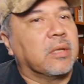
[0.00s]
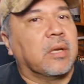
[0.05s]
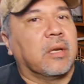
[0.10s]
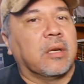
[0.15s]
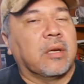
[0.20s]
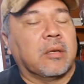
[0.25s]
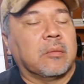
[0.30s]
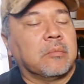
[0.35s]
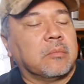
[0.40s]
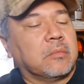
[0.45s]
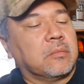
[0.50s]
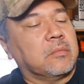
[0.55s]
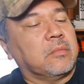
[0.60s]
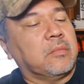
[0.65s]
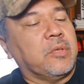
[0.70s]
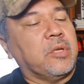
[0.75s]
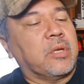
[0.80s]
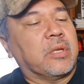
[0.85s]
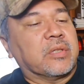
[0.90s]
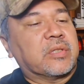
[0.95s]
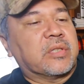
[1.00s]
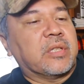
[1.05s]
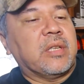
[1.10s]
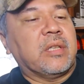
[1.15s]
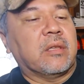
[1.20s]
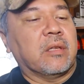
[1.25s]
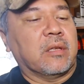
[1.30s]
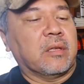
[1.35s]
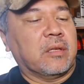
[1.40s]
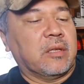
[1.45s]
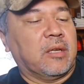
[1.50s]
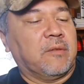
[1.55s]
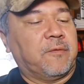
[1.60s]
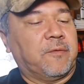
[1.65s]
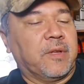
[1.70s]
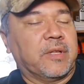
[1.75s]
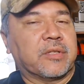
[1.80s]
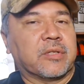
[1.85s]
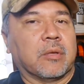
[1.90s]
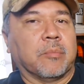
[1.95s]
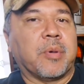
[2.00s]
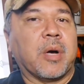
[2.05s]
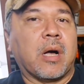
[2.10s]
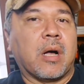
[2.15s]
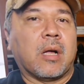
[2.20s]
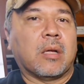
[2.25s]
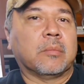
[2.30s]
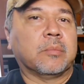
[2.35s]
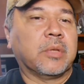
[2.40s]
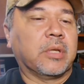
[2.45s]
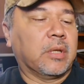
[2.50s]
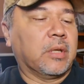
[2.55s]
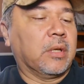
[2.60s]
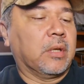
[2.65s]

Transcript: You can see it fits the palm.